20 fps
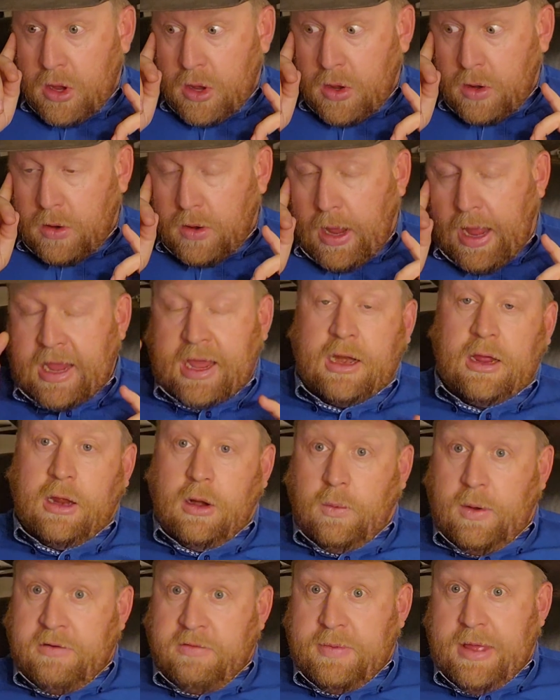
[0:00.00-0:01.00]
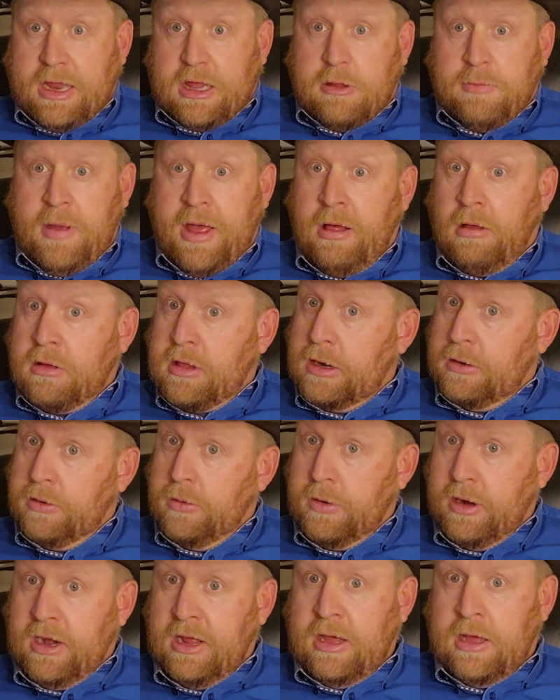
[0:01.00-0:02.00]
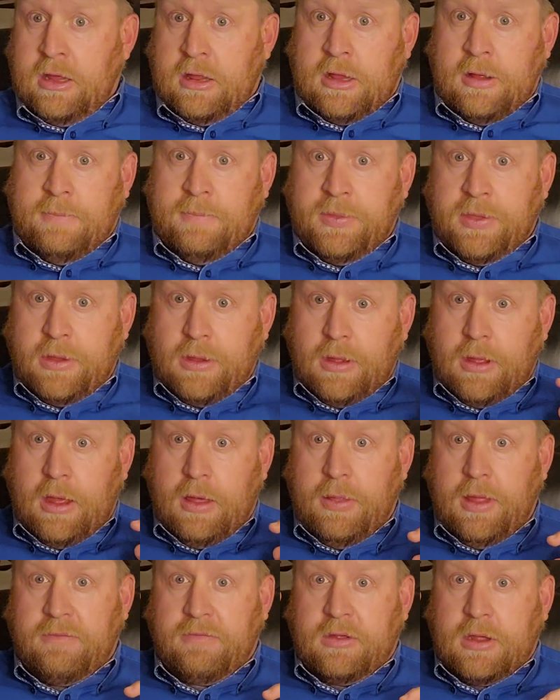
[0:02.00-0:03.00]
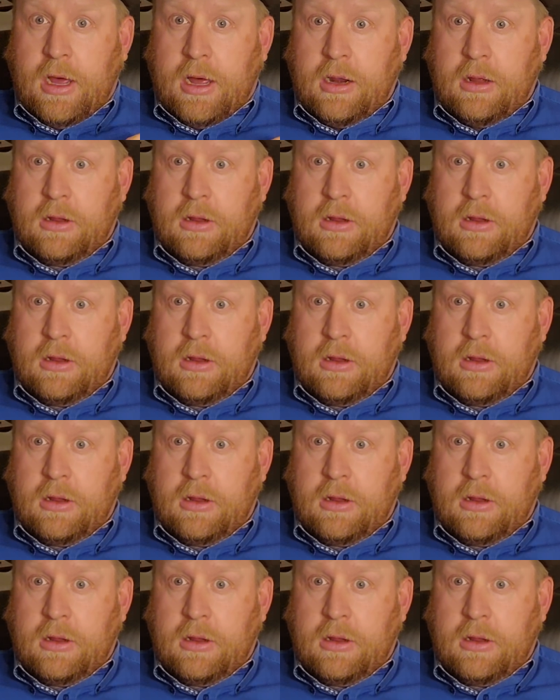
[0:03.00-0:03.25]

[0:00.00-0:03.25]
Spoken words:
I got to get away from that smell because I don't know what it is, and they've got to